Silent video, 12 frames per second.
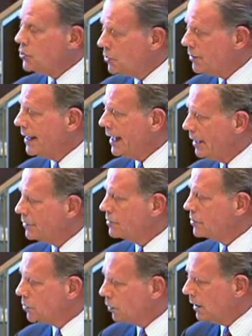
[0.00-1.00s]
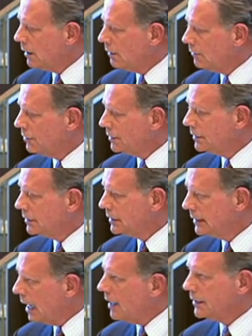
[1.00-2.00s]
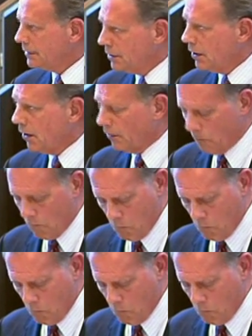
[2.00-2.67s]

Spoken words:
2012 docket call.